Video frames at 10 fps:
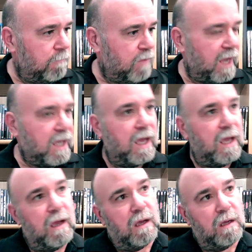like
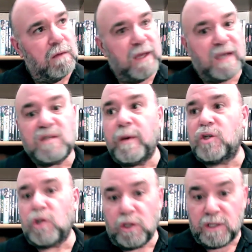a
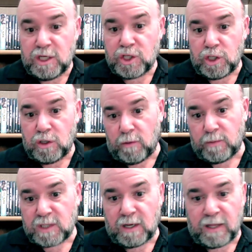special edition,
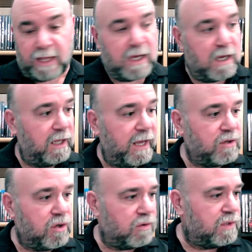almost kind of like a
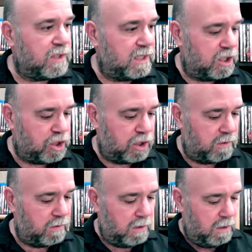collector's
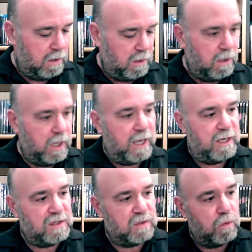edition, and
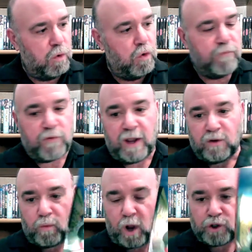it's Who Framed
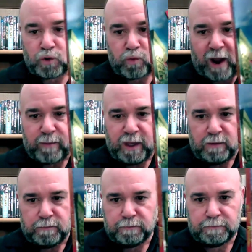Roger Rabbit.